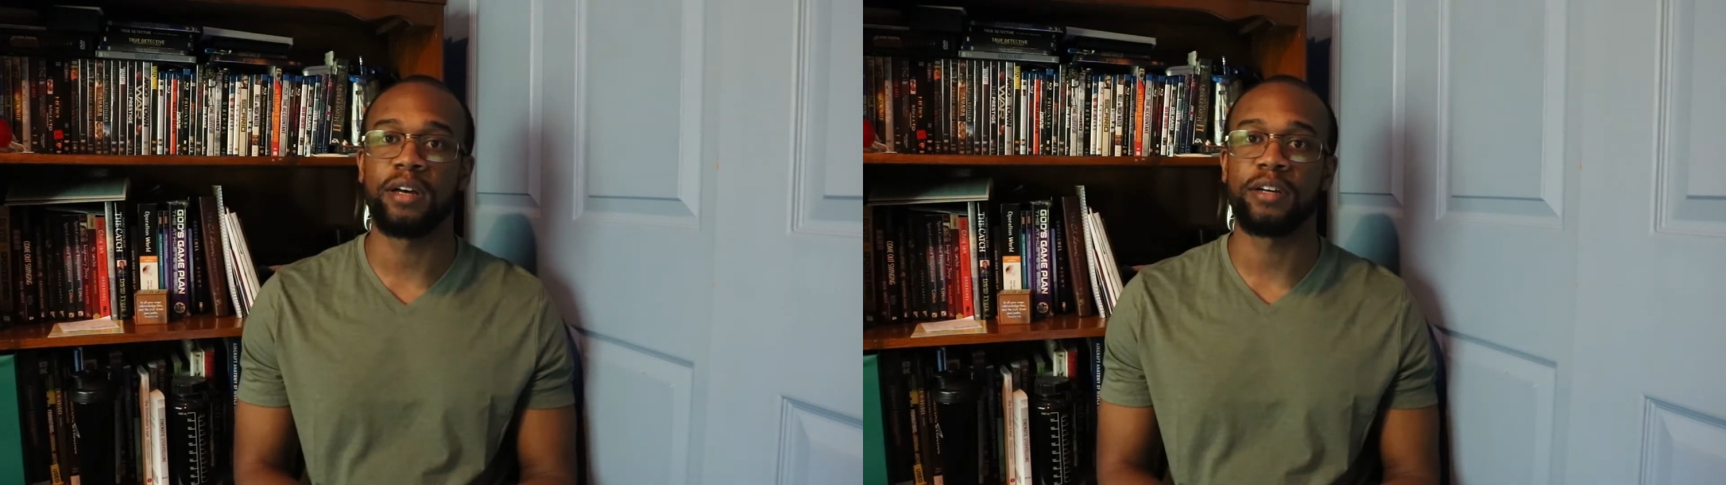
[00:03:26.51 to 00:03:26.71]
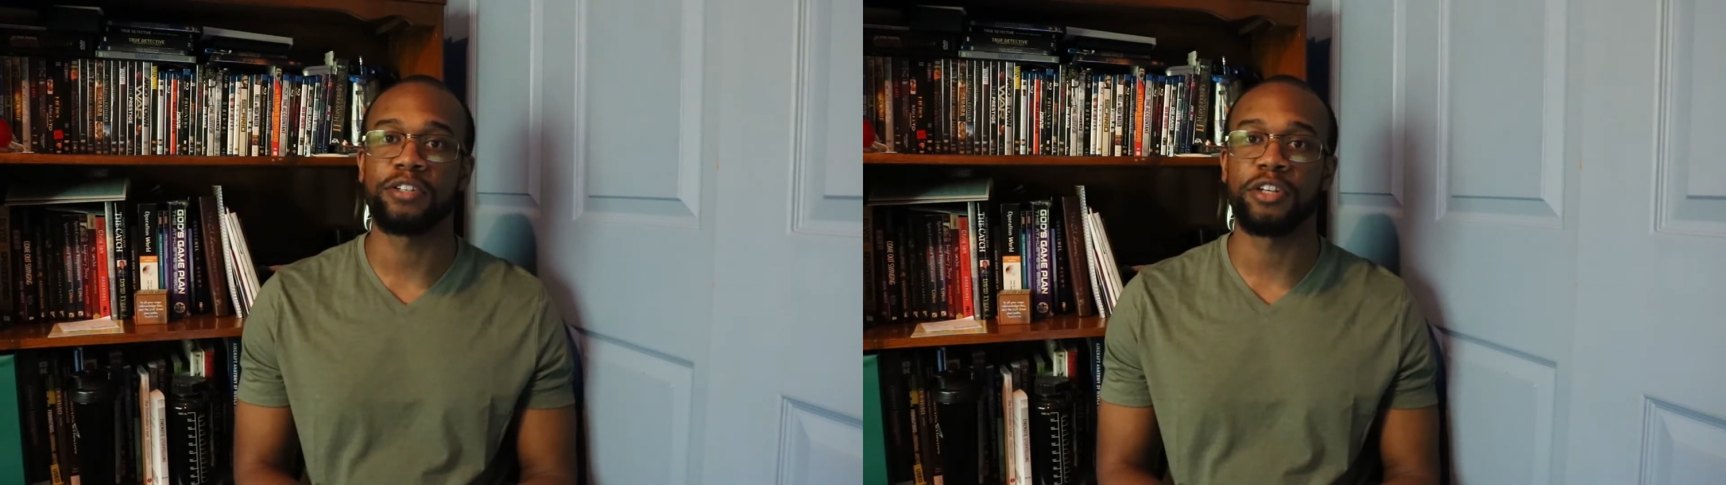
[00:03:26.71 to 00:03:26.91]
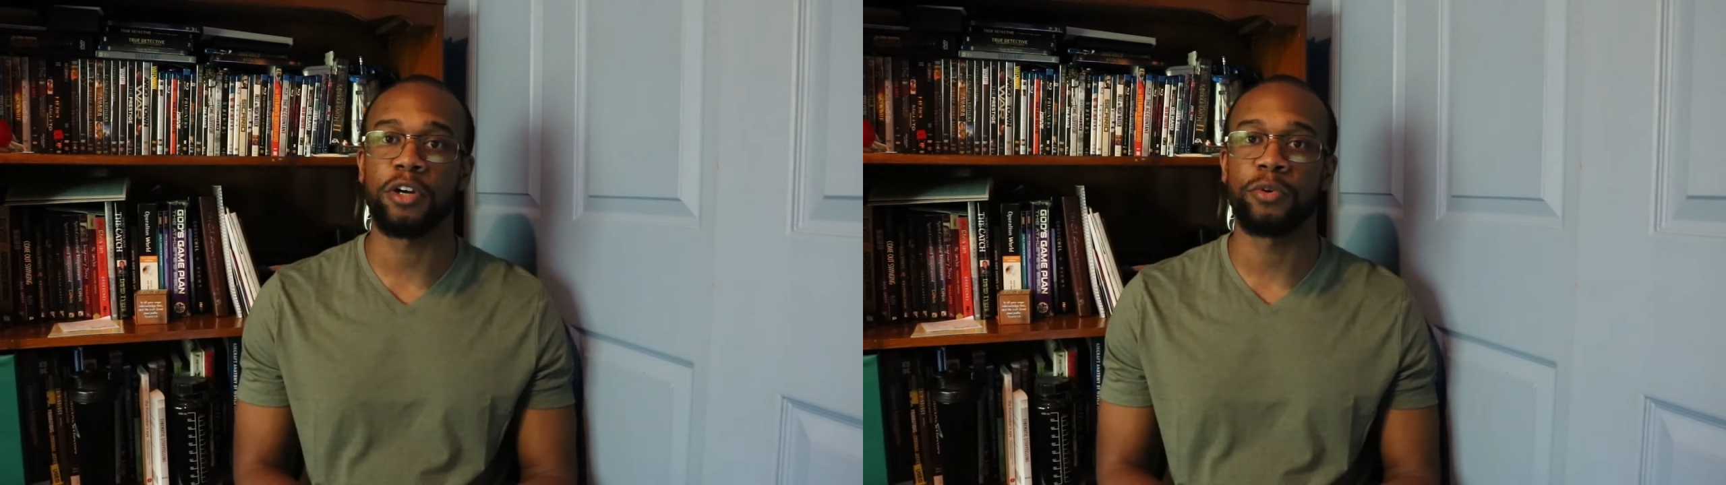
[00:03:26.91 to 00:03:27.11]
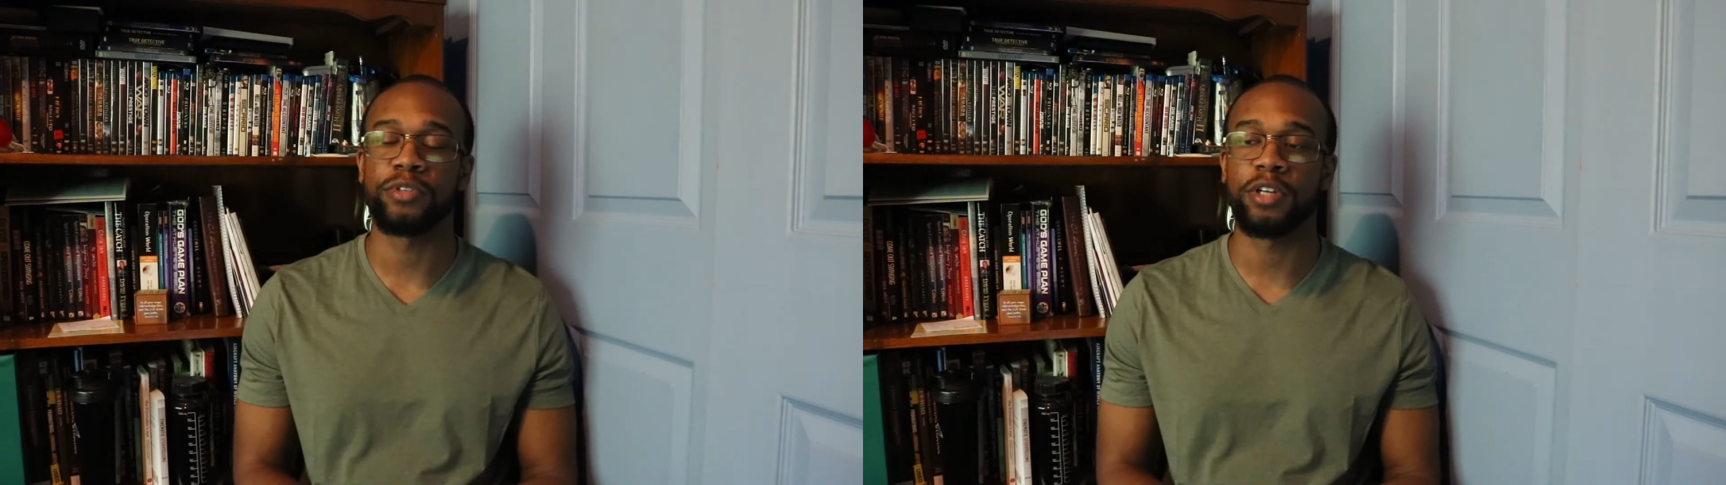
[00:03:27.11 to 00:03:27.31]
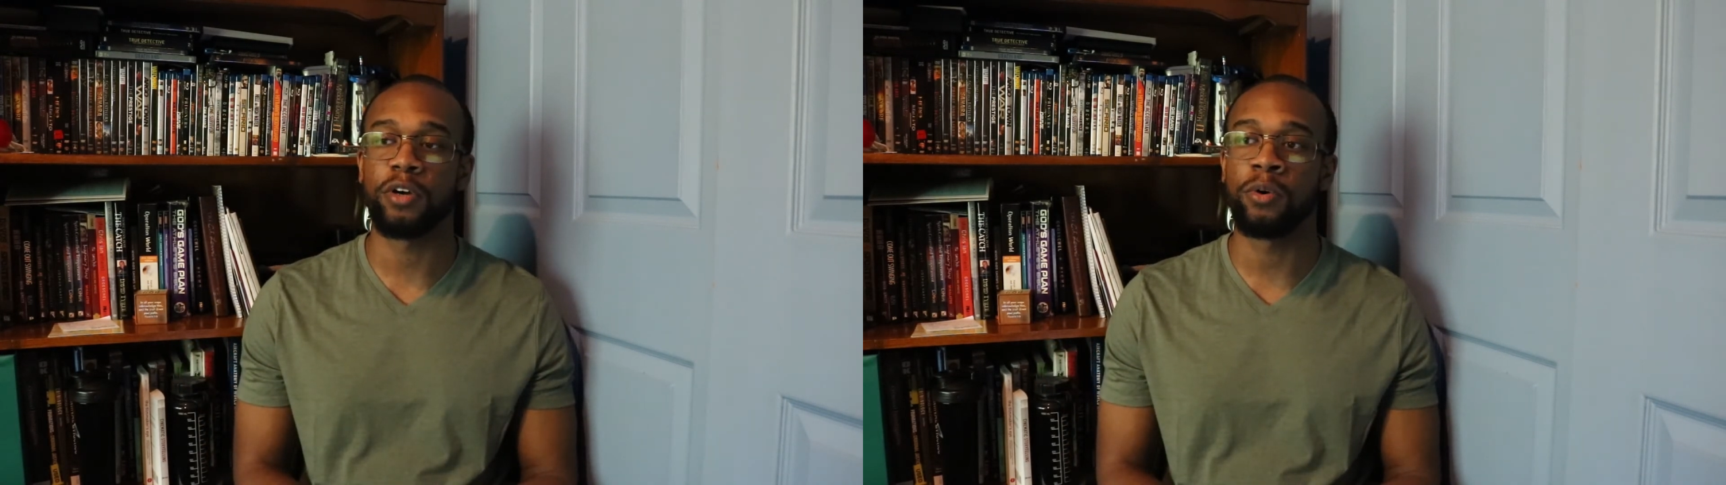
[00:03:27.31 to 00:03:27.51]
show.
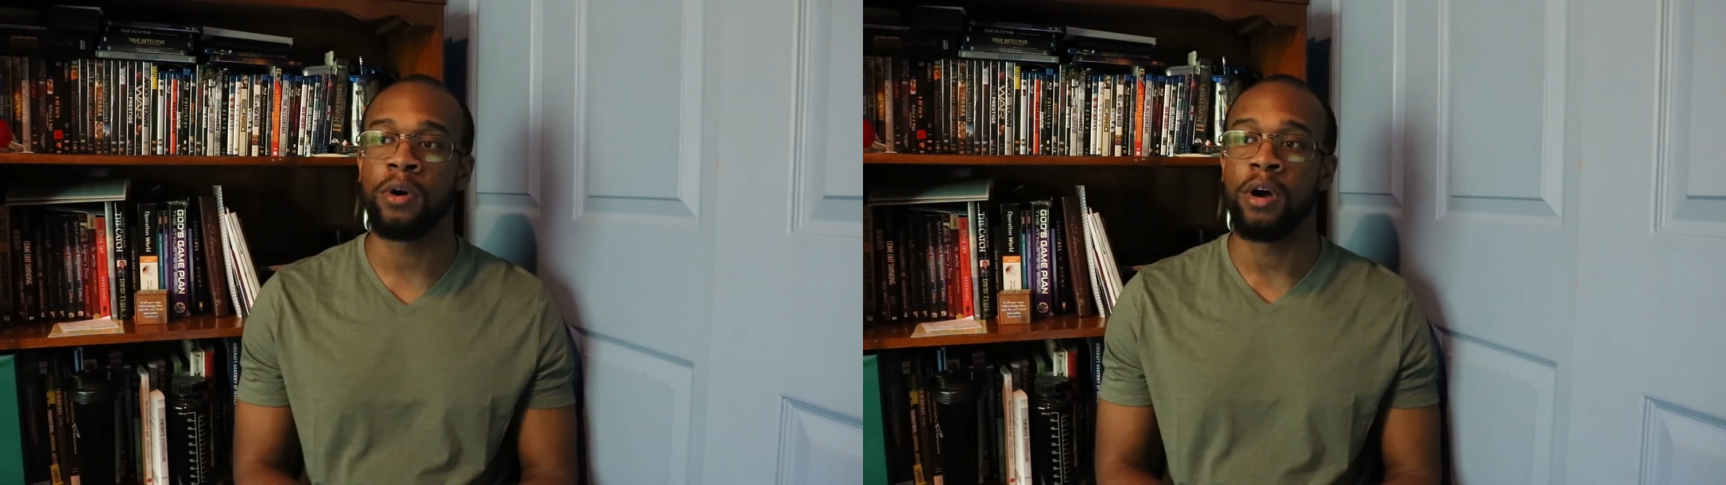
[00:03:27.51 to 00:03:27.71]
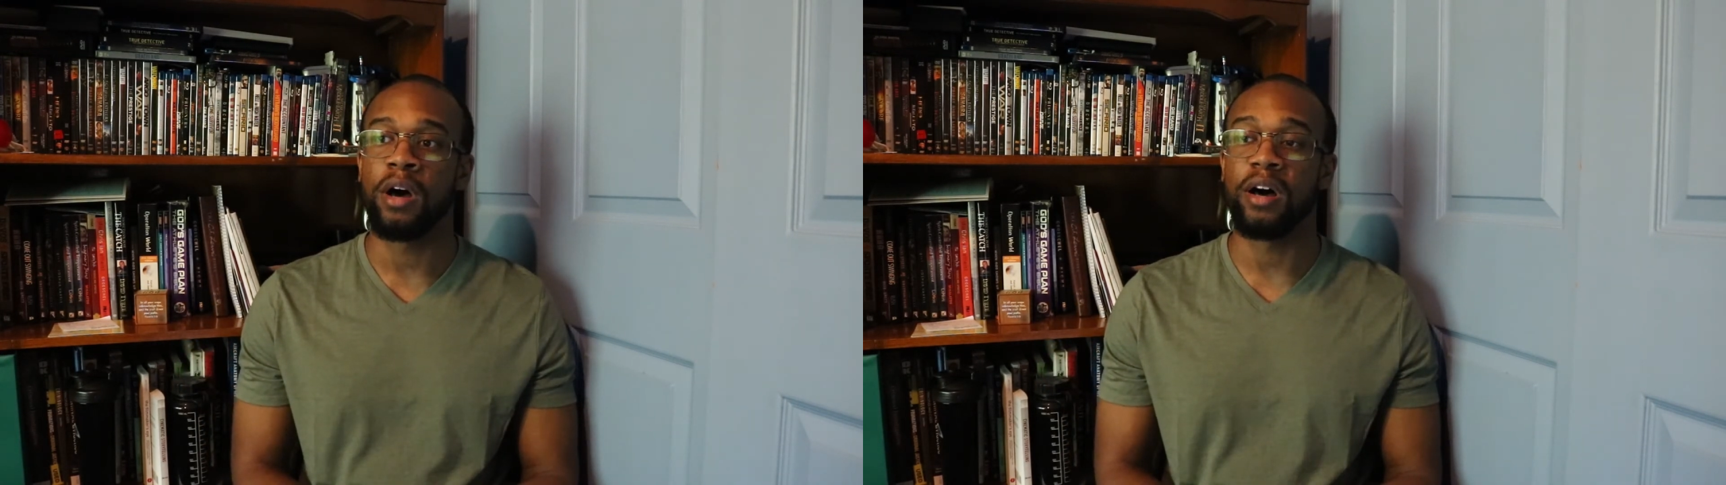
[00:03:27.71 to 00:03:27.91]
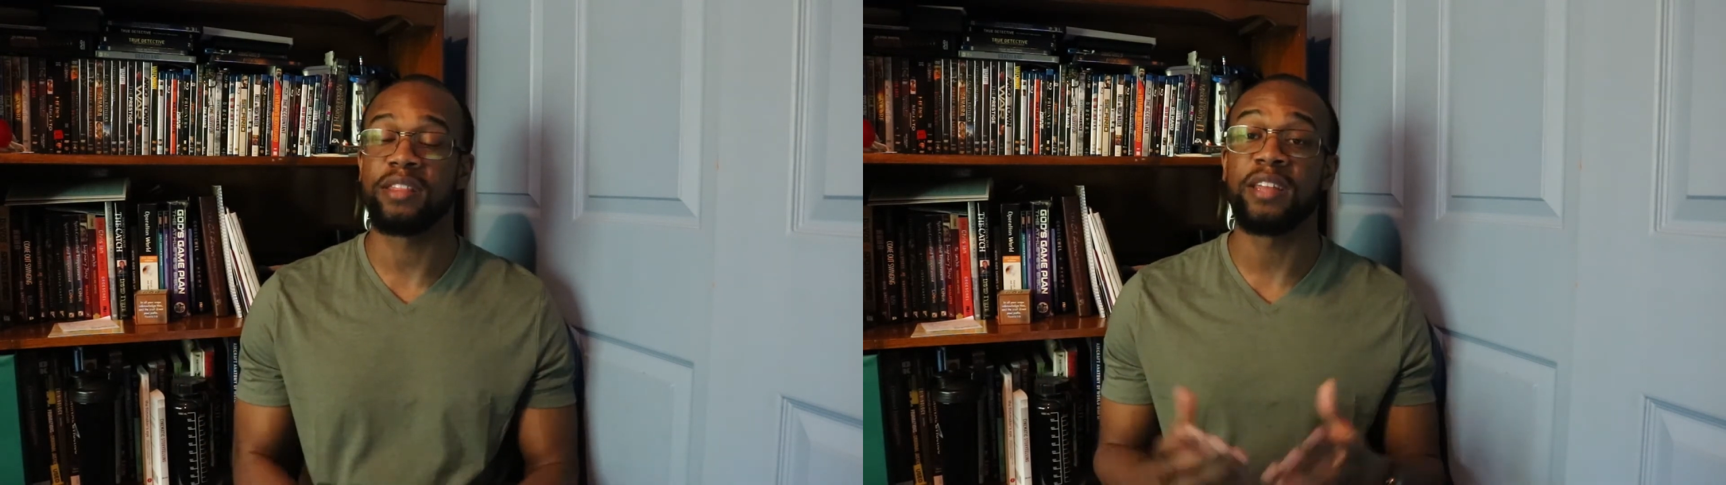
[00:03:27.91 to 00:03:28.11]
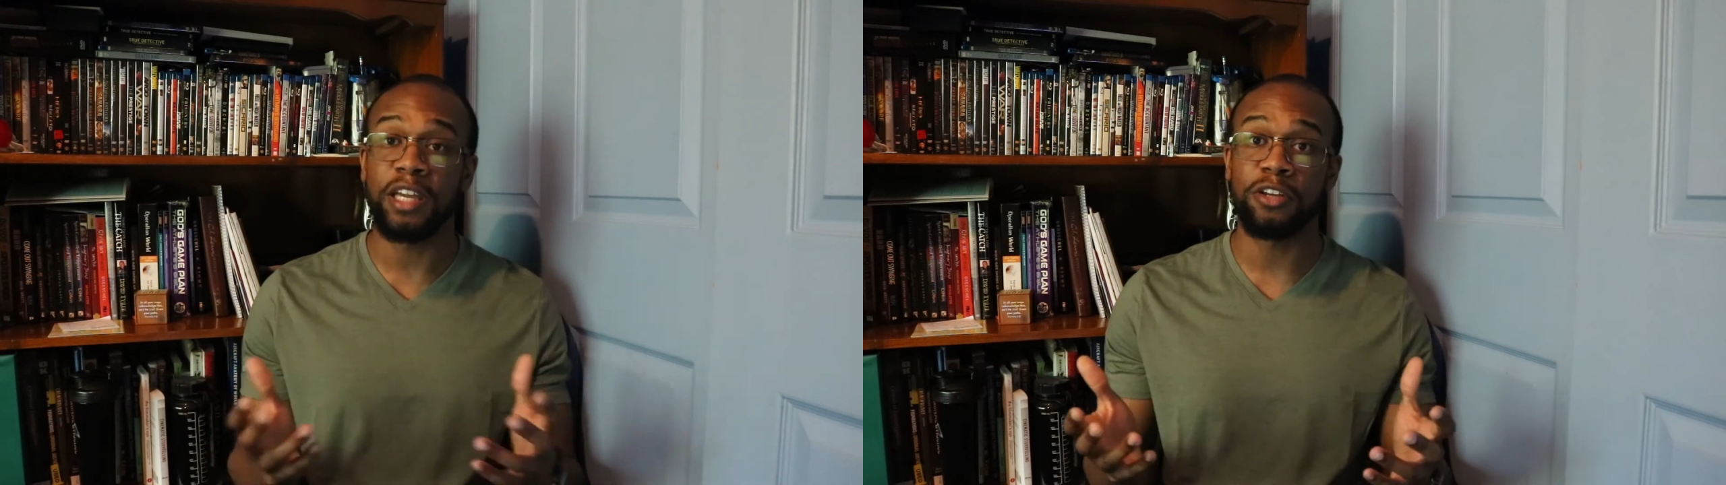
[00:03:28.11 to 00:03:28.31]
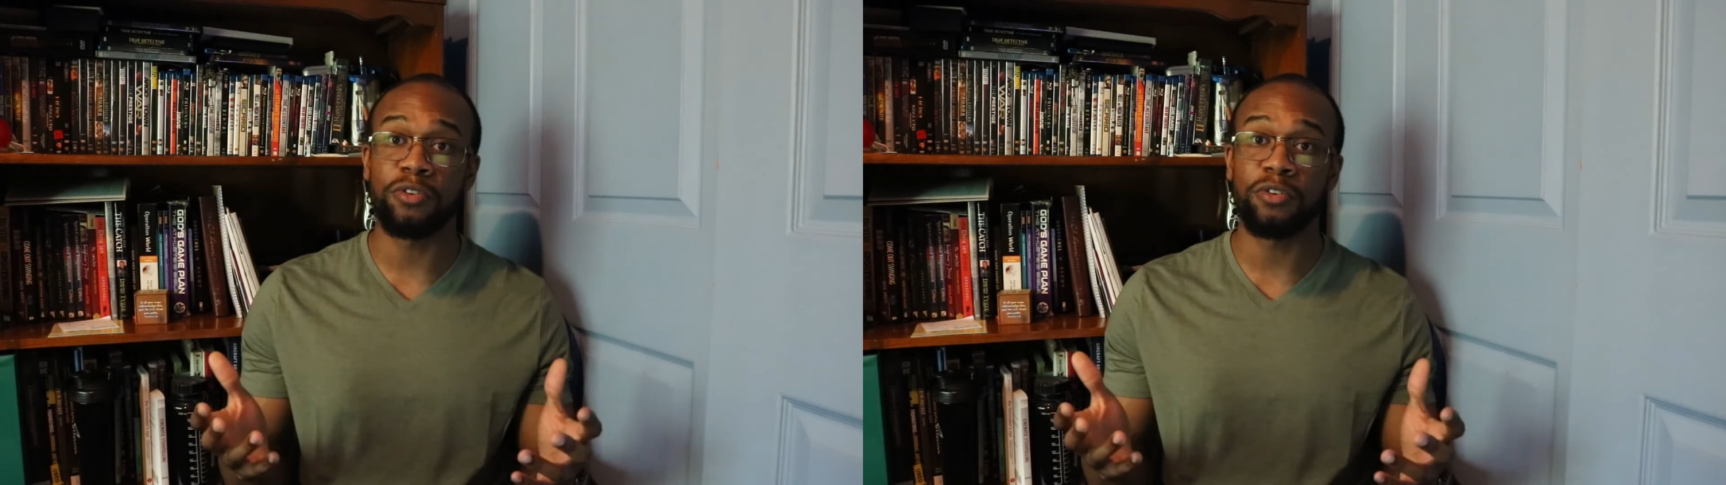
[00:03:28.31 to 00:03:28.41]
So thank